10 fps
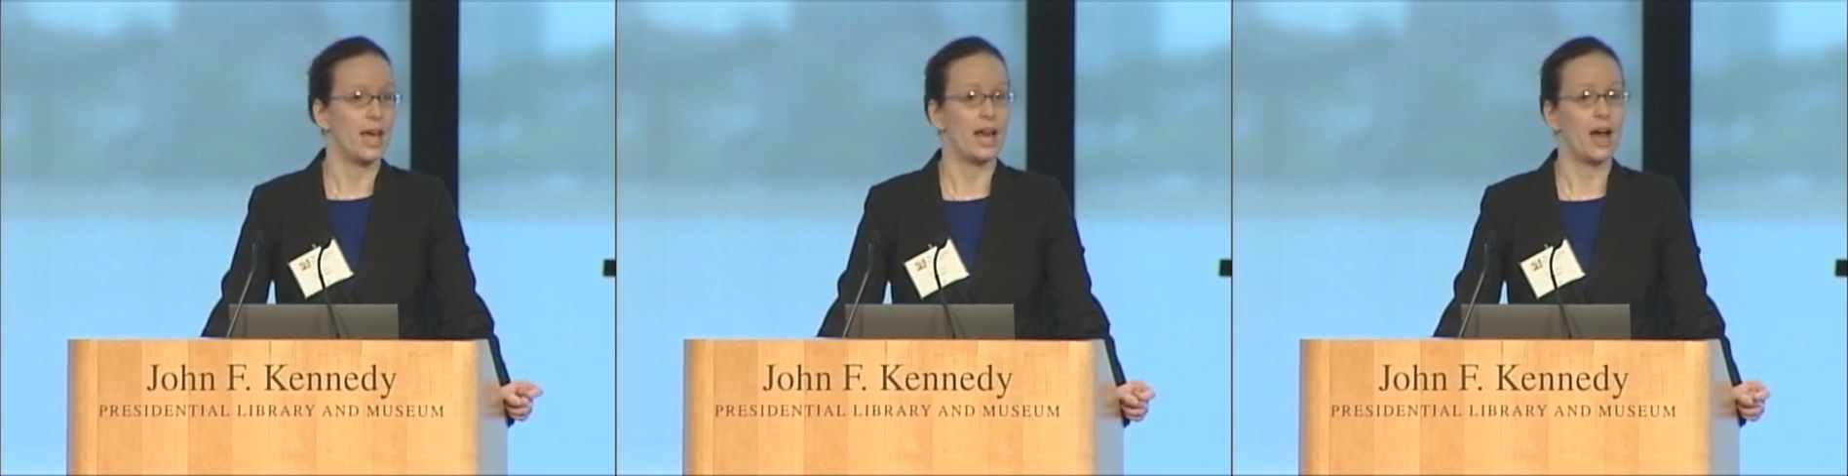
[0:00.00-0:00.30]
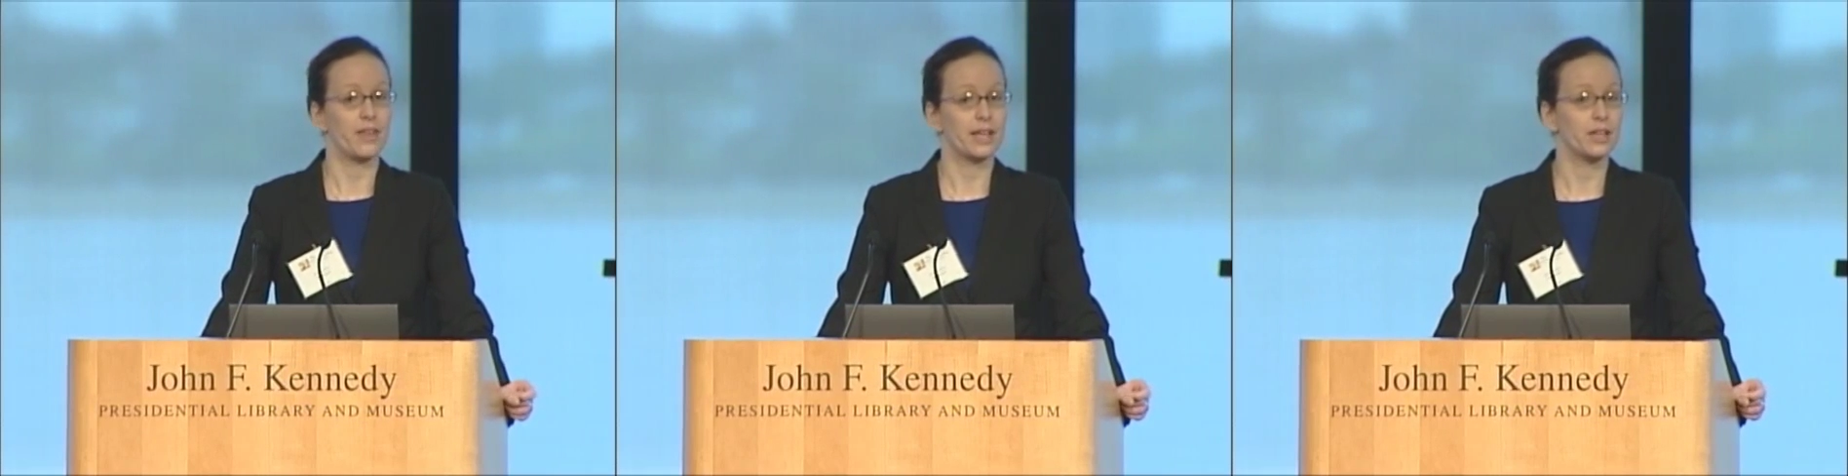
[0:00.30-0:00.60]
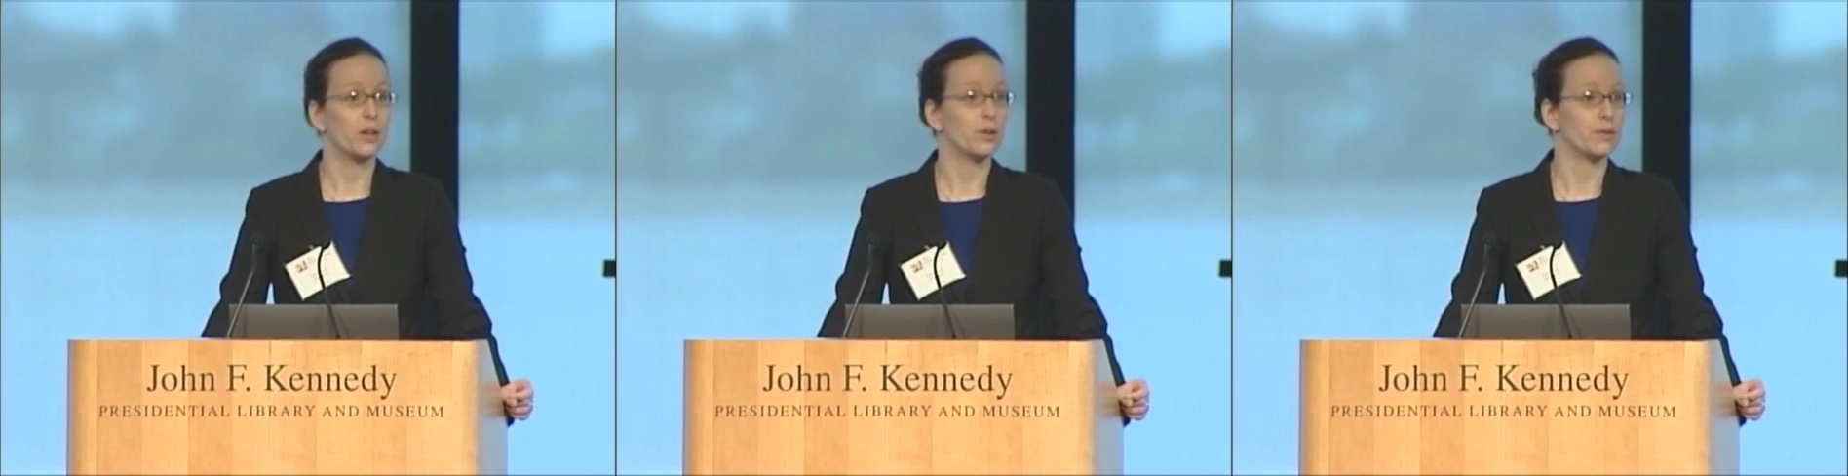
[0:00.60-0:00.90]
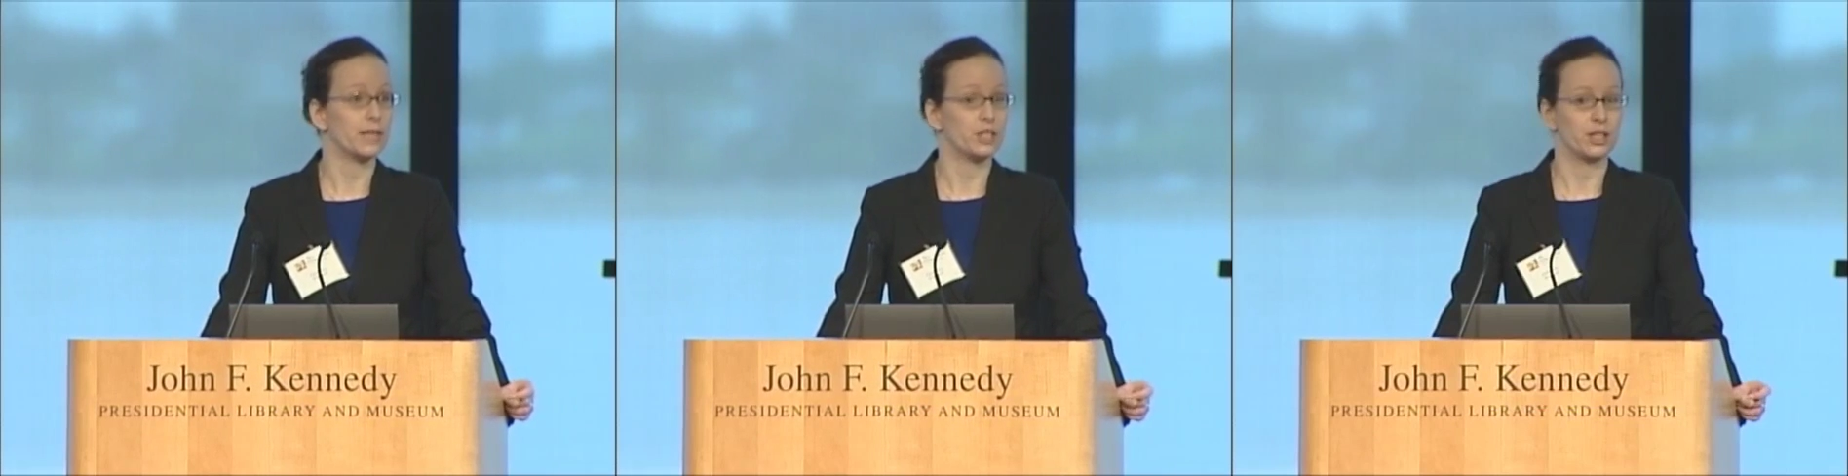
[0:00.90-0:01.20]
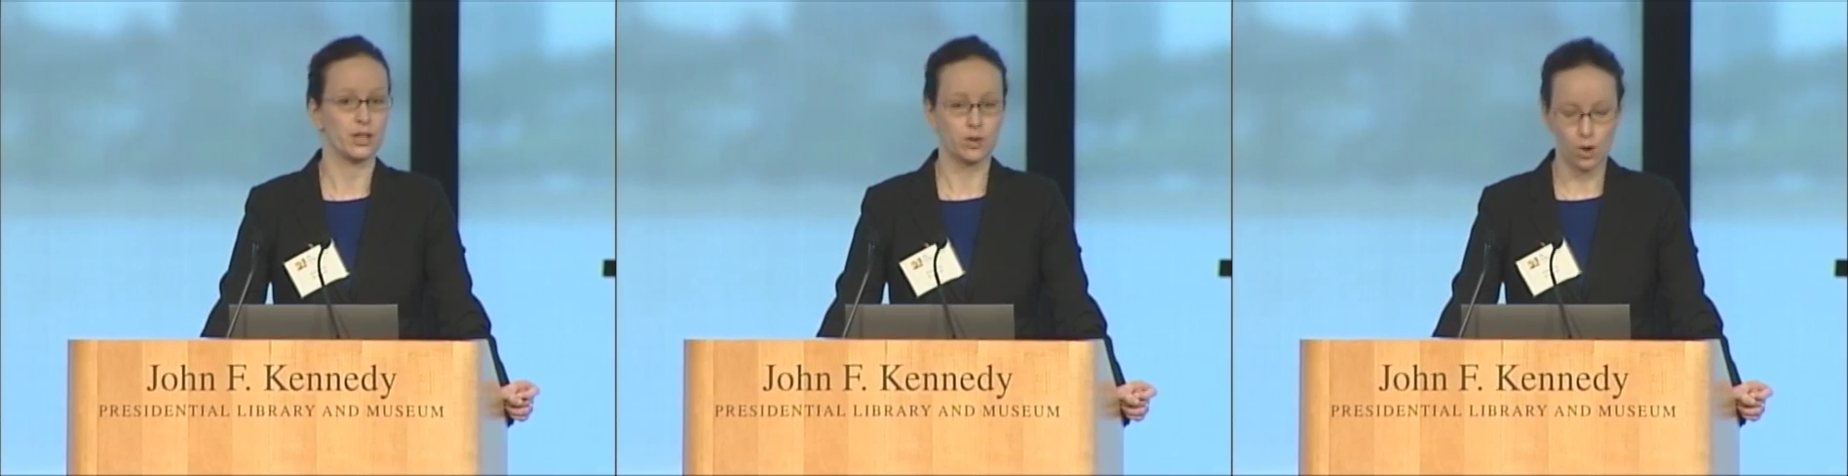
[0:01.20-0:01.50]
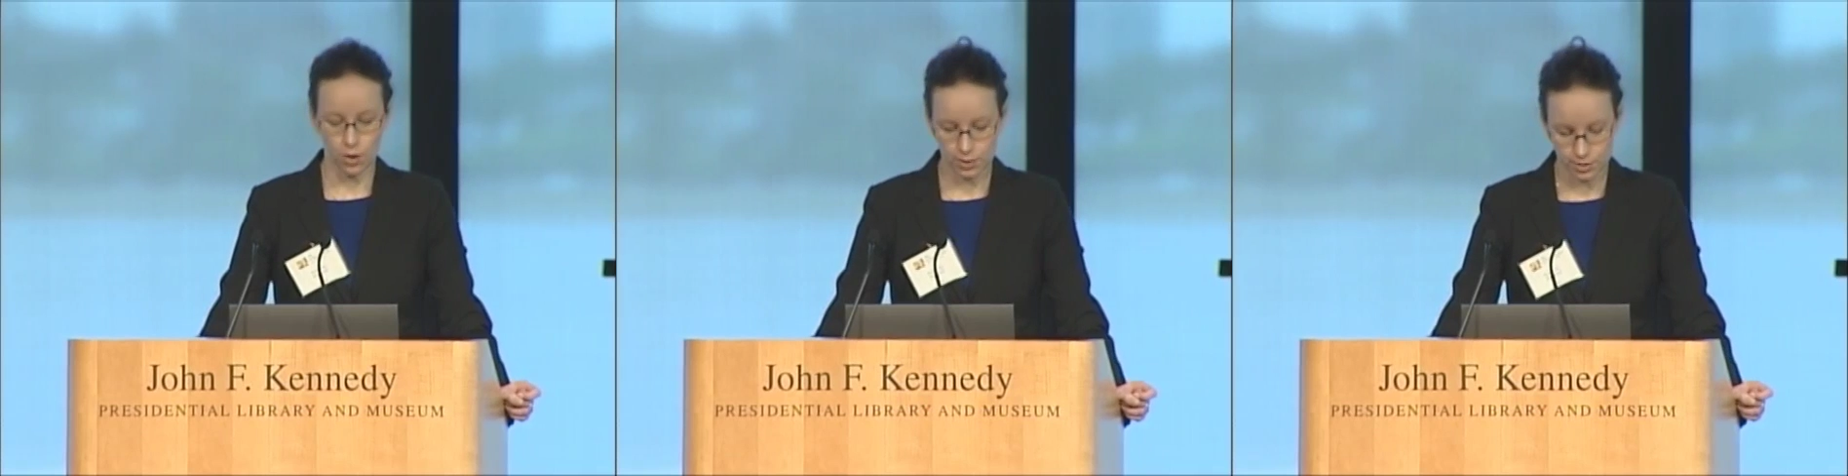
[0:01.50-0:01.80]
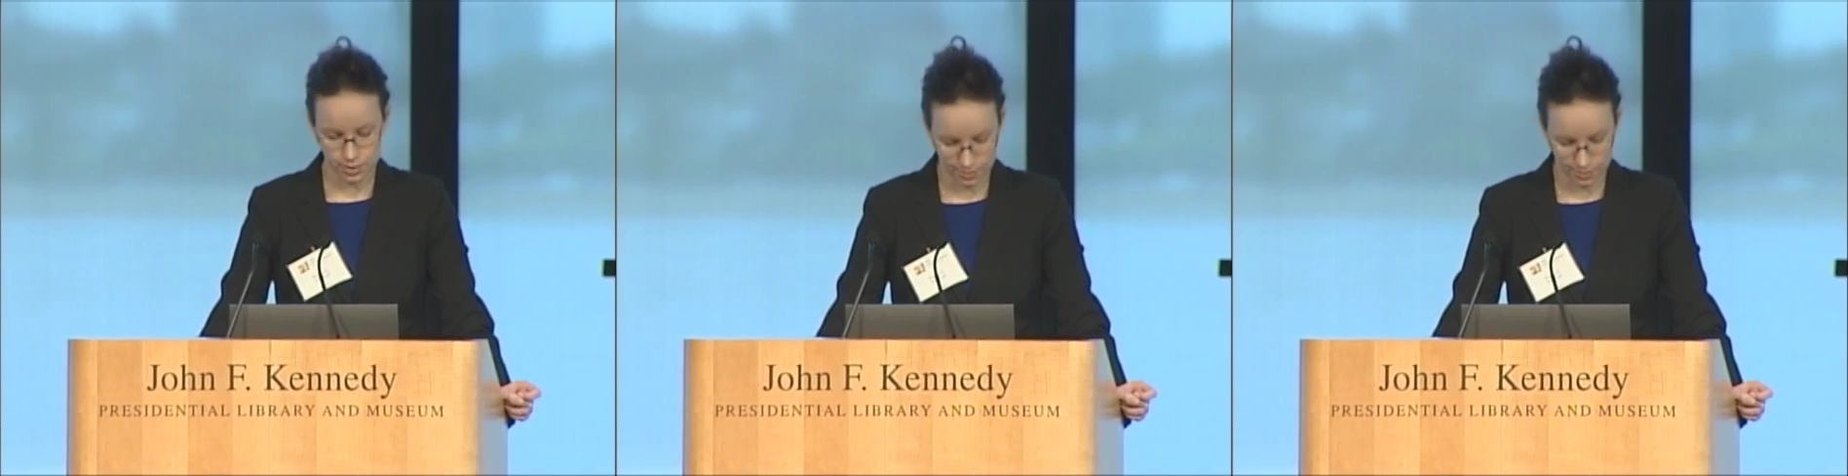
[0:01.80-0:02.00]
and how they can know they're reaching their goals.